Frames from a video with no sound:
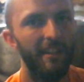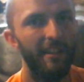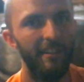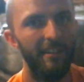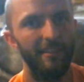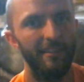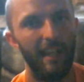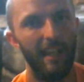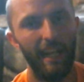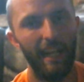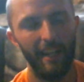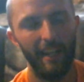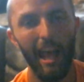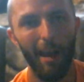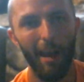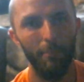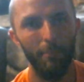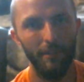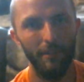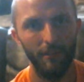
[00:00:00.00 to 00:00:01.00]
I
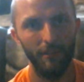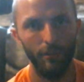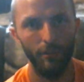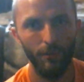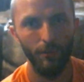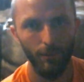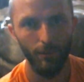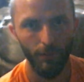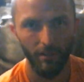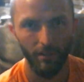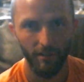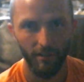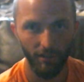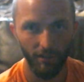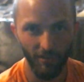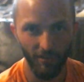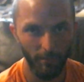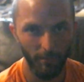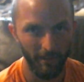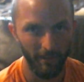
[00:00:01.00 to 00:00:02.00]
think that
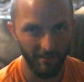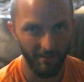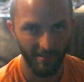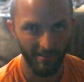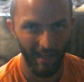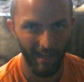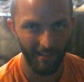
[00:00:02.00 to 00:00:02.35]
one of the